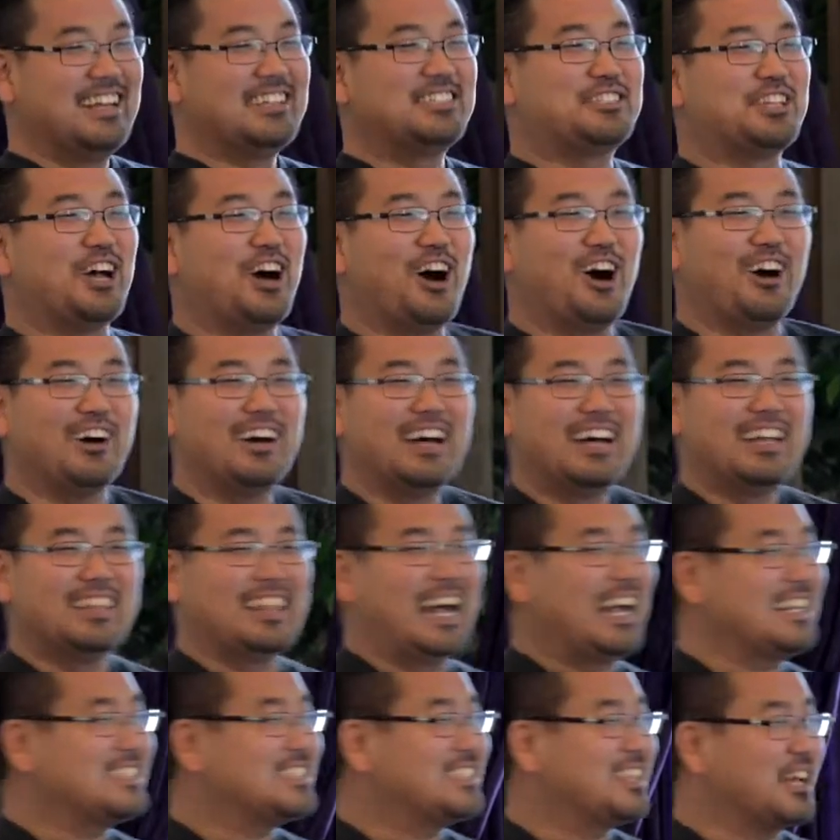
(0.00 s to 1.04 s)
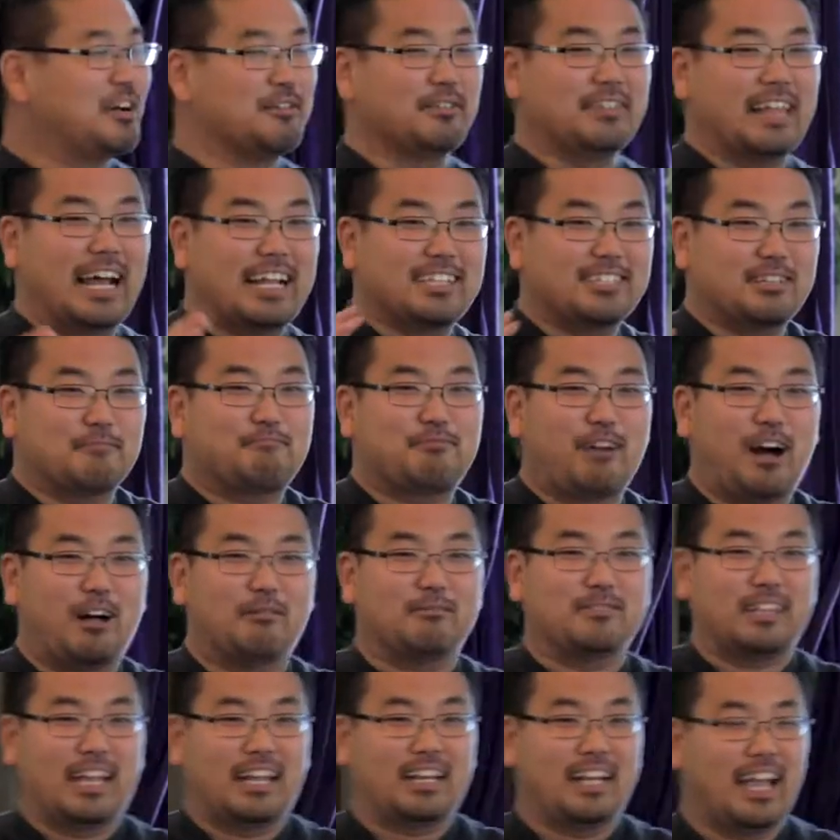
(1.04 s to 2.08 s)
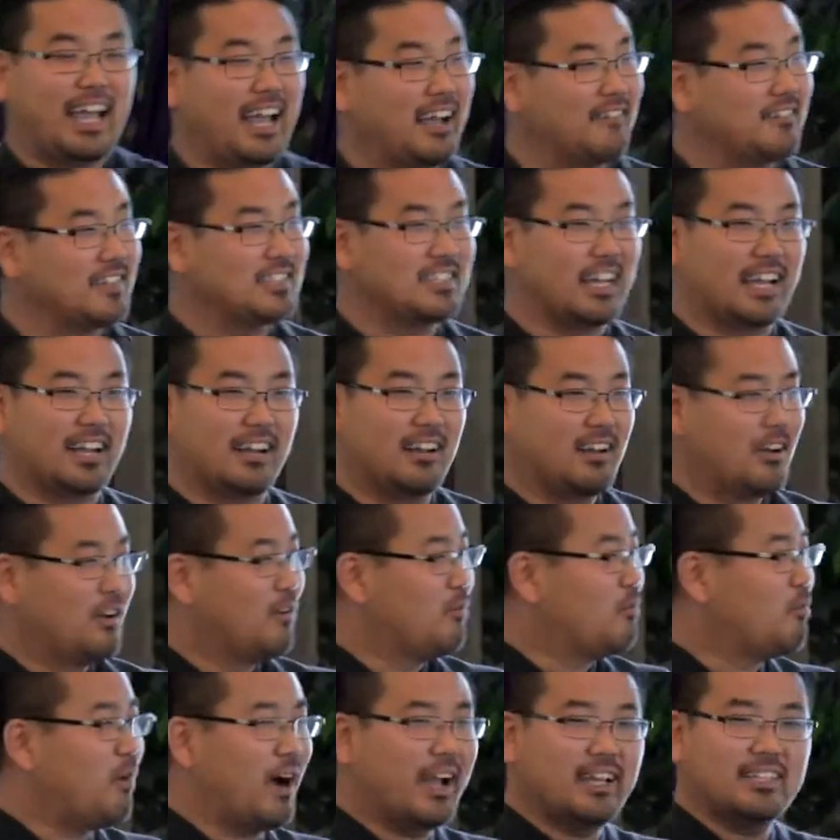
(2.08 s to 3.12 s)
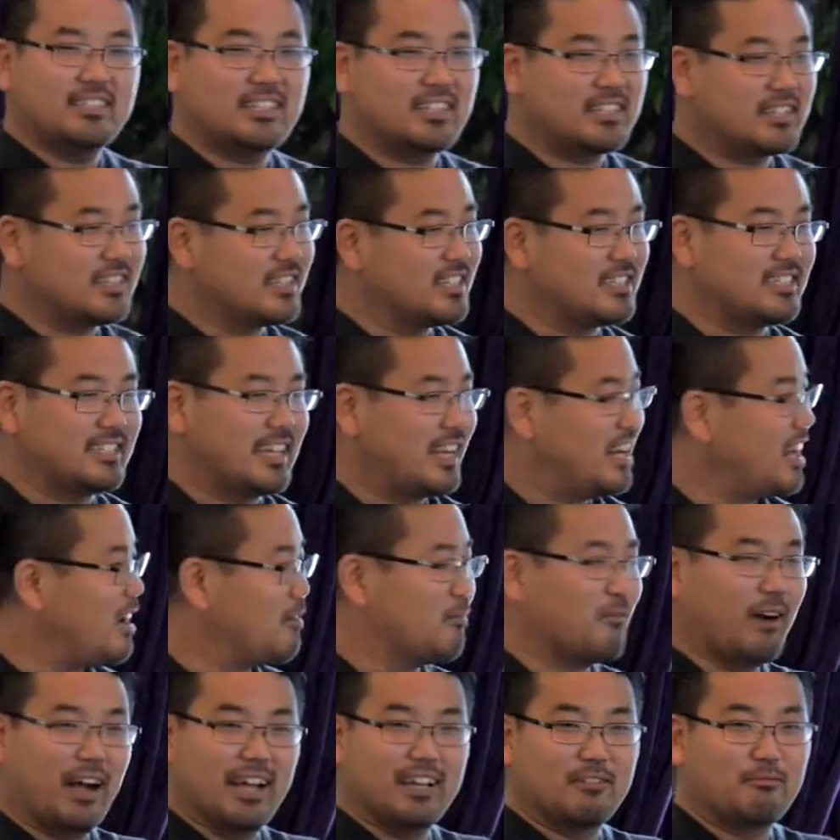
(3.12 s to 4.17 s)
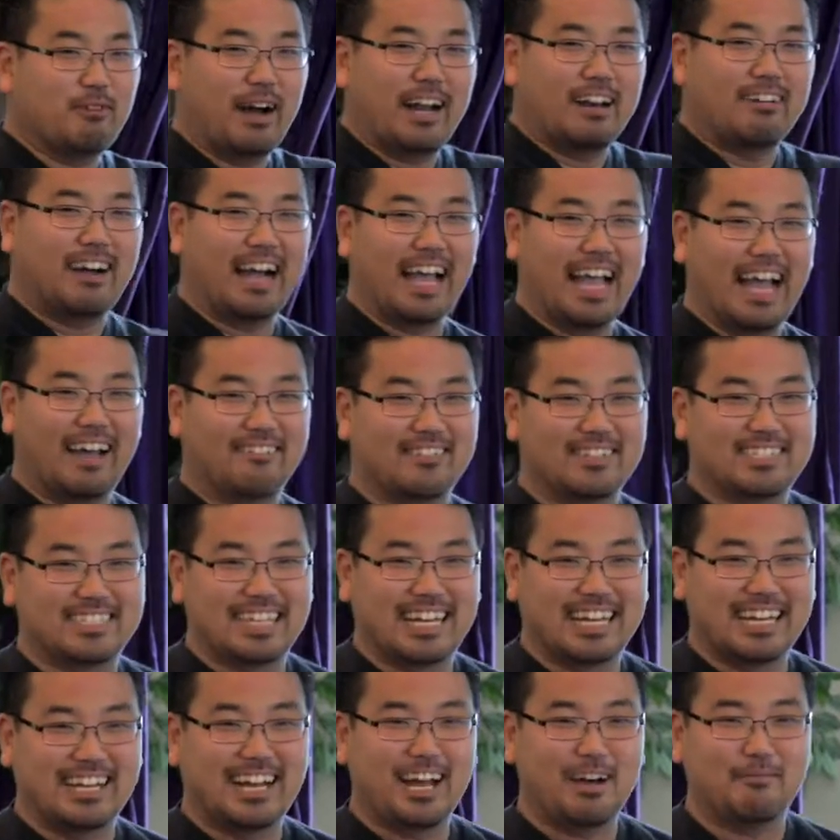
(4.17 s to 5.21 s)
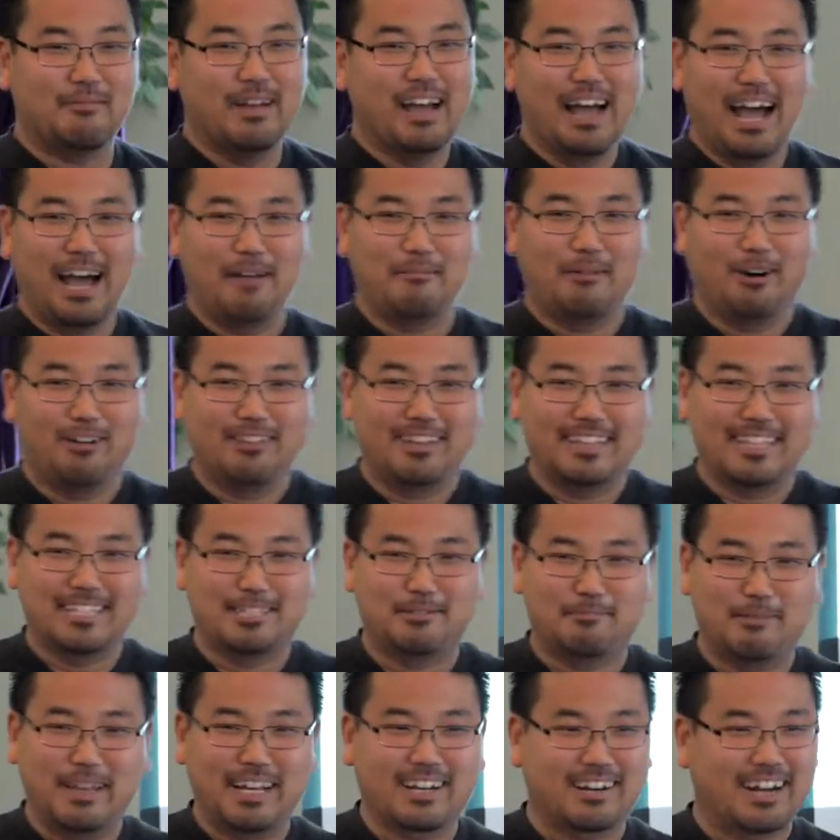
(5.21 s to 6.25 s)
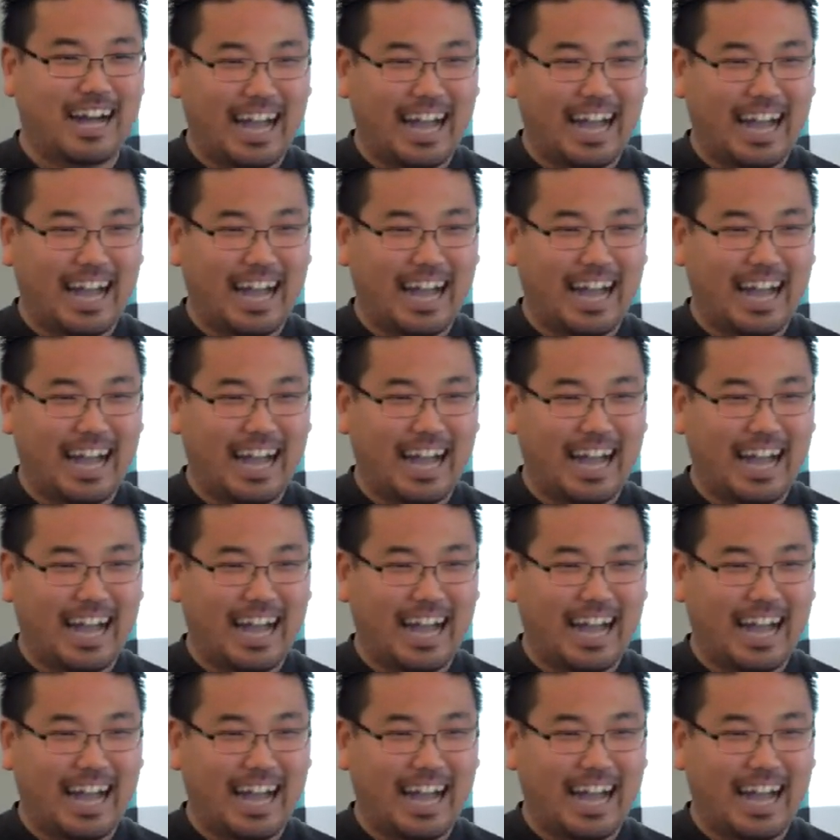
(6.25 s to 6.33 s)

So that's the problems N have. He's like, why isn't this set up? Why do I have to set it up? I'm only the speaker.